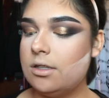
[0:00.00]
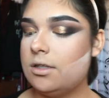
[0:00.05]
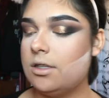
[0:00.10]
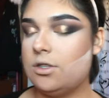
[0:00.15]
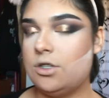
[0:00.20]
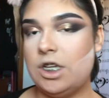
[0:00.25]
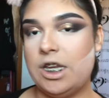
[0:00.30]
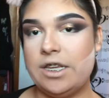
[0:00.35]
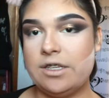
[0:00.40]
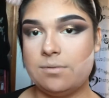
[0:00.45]
the
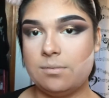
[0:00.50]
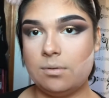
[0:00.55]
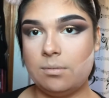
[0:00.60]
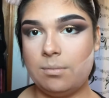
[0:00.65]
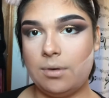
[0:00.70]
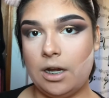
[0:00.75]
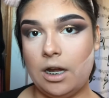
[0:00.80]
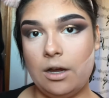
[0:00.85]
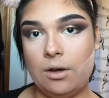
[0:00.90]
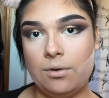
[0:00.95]
Jasmine
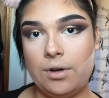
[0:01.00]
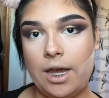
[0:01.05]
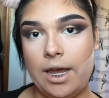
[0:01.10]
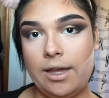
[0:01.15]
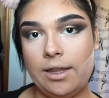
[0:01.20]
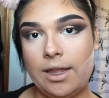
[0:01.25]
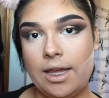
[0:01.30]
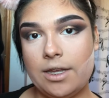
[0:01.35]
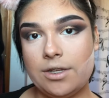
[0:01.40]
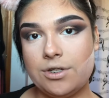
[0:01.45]
Brown
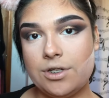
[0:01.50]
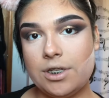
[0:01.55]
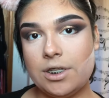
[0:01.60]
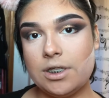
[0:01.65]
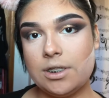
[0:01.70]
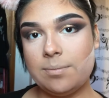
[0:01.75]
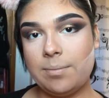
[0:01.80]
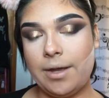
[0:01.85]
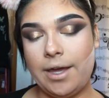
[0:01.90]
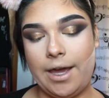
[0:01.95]
eyelashes
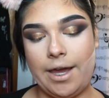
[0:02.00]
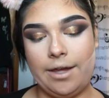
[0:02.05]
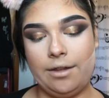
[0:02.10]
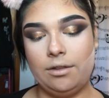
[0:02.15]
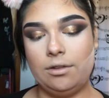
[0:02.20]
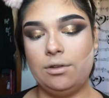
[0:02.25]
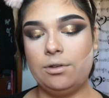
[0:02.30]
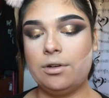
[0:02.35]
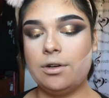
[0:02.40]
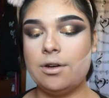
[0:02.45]
by
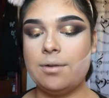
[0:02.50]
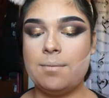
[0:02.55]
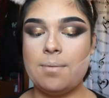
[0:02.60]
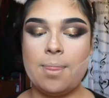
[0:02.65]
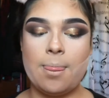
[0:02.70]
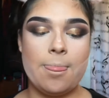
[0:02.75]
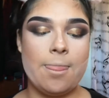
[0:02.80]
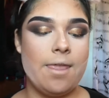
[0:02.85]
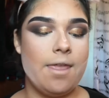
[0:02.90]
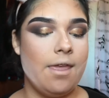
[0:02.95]
Eyelure
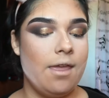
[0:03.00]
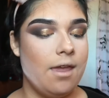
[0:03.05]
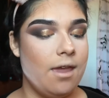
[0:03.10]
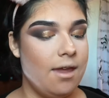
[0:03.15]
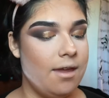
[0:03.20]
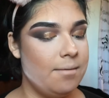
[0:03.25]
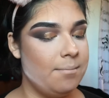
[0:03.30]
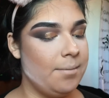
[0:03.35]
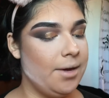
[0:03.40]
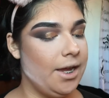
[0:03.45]

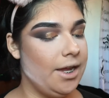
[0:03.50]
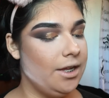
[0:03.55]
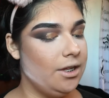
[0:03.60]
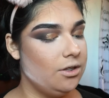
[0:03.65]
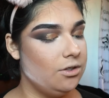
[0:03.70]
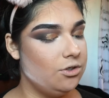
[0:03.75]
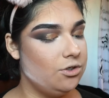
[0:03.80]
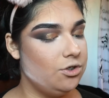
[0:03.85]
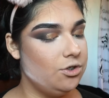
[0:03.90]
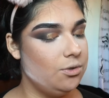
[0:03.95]
and my
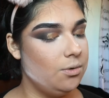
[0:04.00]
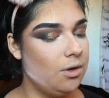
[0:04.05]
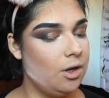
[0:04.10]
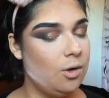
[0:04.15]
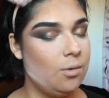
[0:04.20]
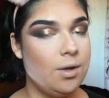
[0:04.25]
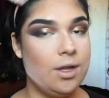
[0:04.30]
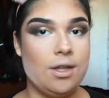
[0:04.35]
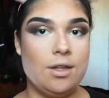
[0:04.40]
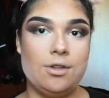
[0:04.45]

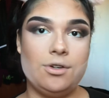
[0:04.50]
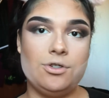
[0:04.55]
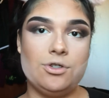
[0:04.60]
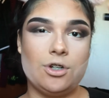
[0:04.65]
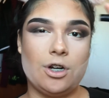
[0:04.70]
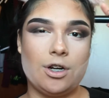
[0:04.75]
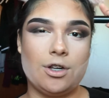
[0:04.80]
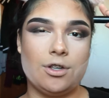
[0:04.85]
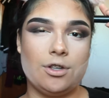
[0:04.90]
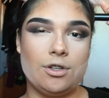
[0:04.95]
Duo
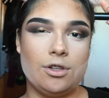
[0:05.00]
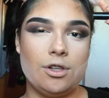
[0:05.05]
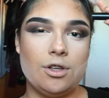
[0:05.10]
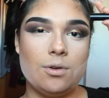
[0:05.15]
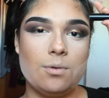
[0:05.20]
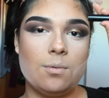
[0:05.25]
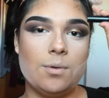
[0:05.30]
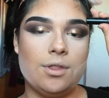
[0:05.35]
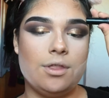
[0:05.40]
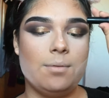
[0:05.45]
Dark
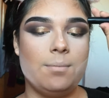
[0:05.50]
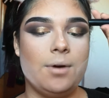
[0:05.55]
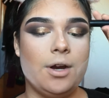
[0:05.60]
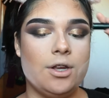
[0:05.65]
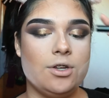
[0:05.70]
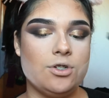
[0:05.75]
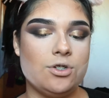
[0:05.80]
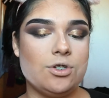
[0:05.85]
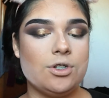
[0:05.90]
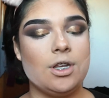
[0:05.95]
Glue with the
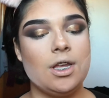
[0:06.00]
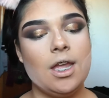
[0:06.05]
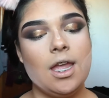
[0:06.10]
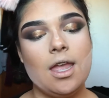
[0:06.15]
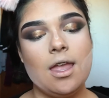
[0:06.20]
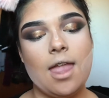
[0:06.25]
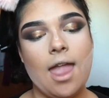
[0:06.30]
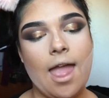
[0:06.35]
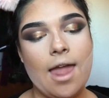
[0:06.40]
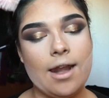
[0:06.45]
brush,
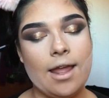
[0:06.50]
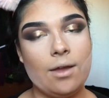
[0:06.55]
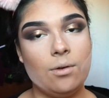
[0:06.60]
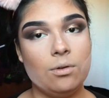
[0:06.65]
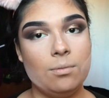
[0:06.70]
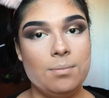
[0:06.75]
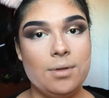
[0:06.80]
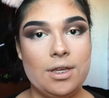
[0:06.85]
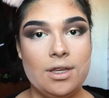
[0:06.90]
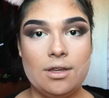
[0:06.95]
and I
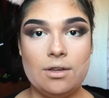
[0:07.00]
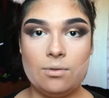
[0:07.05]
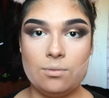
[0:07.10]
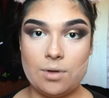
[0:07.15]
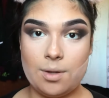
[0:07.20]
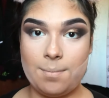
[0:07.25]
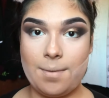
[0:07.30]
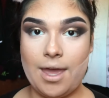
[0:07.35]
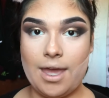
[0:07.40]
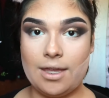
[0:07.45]
will be
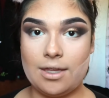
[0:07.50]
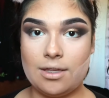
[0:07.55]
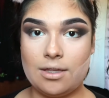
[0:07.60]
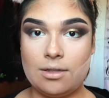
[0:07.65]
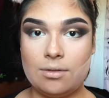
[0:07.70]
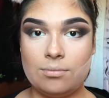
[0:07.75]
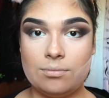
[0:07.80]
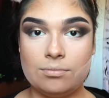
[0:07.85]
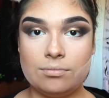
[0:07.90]
right back.